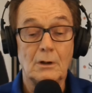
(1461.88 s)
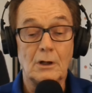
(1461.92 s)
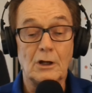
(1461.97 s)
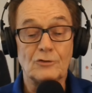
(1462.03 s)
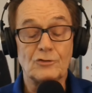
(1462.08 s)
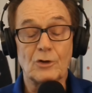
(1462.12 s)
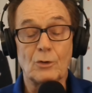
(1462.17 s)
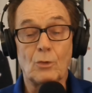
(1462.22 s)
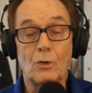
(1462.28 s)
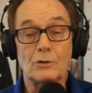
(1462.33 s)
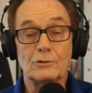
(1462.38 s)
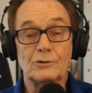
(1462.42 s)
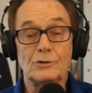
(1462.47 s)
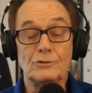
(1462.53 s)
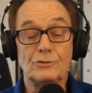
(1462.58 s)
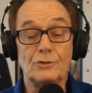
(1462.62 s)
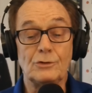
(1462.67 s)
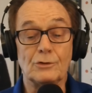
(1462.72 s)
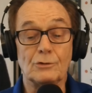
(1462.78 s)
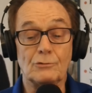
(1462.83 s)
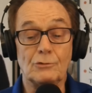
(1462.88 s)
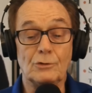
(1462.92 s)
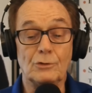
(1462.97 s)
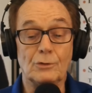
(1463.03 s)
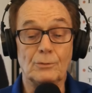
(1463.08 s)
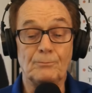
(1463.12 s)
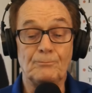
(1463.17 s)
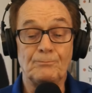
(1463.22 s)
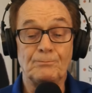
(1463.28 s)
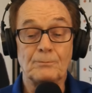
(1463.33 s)
As I walked into the
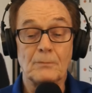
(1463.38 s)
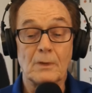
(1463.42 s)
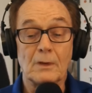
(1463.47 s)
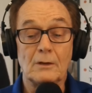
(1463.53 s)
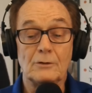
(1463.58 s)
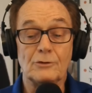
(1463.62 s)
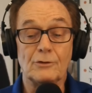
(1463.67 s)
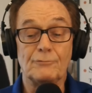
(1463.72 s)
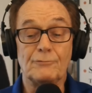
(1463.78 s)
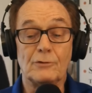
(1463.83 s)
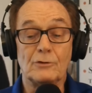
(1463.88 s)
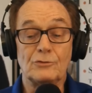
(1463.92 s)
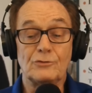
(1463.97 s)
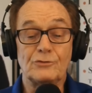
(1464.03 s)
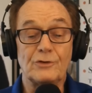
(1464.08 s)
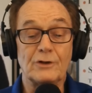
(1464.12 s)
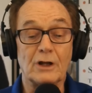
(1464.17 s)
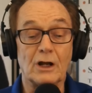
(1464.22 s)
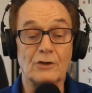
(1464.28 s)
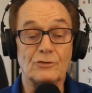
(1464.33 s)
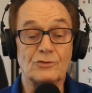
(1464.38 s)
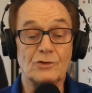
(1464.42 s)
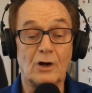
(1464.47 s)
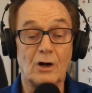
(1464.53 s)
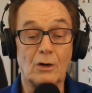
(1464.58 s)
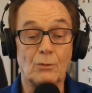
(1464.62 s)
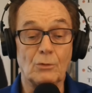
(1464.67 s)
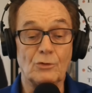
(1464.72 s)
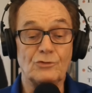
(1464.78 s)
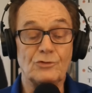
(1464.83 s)
room, the first thing I
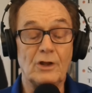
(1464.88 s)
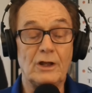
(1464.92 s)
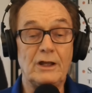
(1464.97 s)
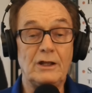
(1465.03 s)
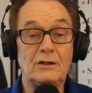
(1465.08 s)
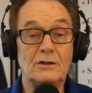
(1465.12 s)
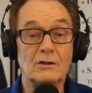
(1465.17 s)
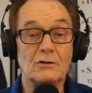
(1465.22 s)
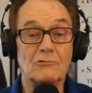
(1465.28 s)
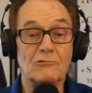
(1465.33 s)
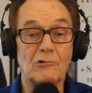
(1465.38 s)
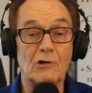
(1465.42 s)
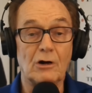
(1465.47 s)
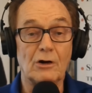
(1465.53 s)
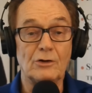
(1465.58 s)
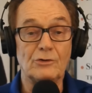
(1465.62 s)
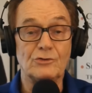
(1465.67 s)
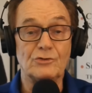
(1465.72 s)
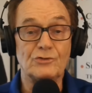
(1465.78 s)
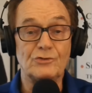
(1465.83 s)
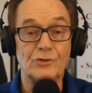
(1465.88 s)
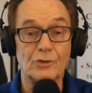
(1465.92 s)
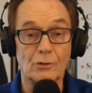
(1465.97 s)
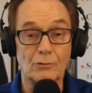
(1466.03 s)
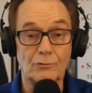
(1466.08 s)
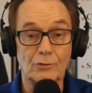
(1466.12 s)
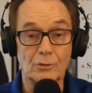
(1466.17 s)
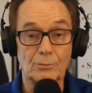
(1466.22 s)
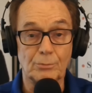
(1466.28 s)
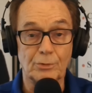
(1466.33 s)
saw was 8 large
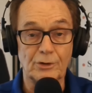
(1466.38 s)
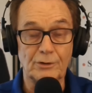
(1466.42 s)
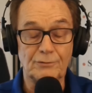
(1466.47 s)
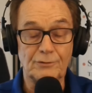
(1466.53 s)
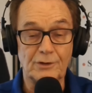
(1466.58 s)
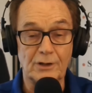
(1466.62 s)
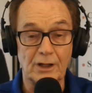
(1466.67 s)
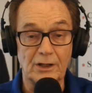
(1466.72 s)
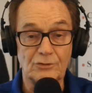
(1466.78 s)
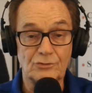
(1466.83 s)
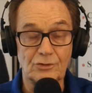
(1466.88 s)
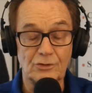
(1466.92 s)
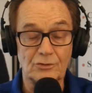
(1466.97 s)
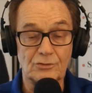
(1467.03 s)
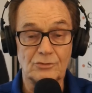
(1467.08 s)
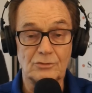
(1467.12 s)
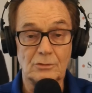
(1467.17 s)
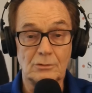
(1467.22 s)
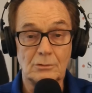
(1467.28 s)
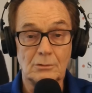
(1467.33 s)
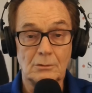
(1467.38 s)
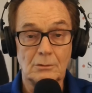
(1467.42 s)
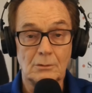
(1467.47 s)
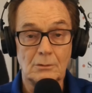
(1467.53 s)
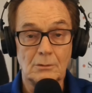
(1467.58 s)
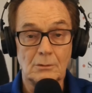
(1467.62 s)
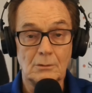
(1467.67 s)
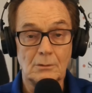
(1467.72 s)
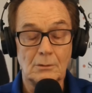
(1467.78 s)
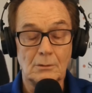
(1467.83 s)
silver briefcases.
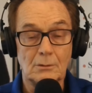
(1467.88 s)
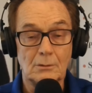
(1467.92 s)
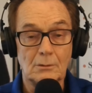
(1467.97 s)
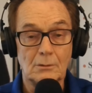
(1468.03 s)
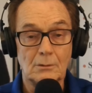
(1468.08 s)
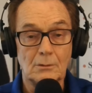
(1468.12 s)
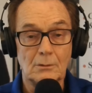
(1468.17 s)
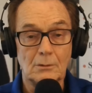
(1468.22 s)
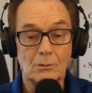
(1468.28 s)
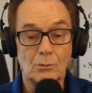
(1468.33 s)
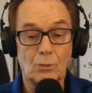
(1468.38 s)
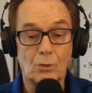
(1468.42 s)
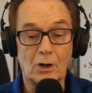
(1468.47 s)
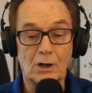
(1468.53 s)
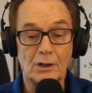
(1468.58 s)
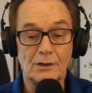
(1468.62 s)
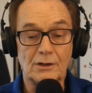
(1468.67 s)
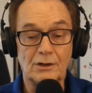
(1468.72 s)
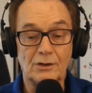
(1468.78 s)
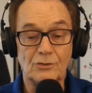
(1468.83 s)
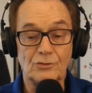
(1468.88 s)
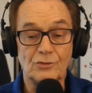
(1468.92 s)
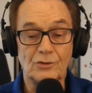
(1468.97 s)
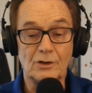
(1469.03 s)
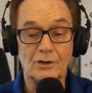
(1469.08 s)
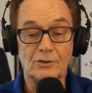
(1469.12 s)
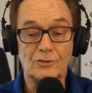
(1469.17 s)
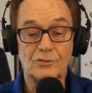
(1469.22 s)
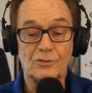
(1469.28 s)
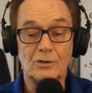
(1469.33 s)
What is
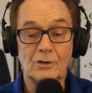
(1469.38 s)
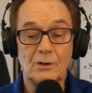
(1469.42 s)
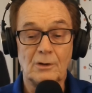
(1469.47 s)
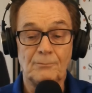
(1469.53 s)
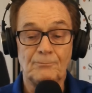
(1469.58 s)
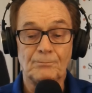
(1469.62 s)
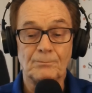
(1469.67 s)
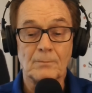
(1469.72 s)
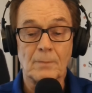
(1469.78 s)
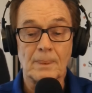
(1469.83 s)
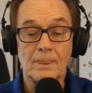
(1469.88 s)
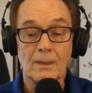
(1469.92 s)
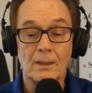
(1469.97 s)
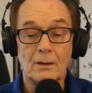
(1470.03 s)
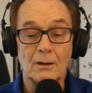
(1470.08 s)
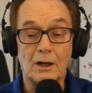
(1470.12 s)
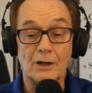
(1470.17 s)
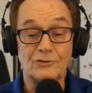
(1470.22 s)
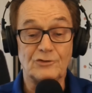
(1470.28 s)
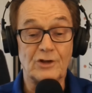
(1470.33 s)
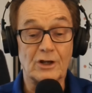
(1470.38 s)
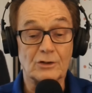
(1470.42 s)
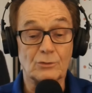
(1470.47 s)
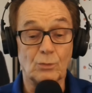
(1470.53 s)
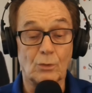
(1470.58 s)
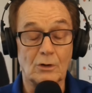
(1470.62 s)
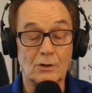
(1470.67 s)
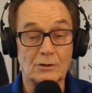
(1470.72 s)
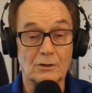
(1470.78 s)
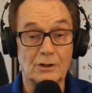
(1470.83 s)
this? I
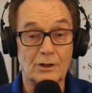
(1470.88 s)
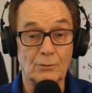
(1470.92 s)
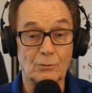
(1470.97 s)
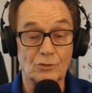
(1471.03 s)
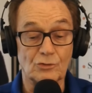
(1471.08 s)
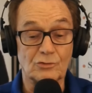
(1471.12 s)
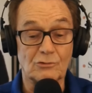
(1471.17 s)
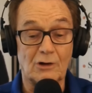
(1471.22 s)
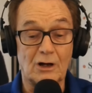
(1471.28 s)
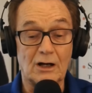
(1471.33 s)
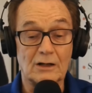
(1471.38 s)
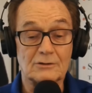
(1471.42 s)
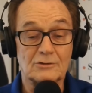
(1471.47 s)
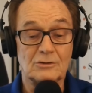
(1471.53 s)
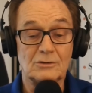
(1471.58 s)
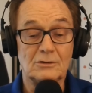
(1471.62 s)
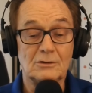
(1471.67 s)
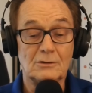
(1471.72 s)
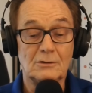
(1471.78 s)
checked one and it was locked.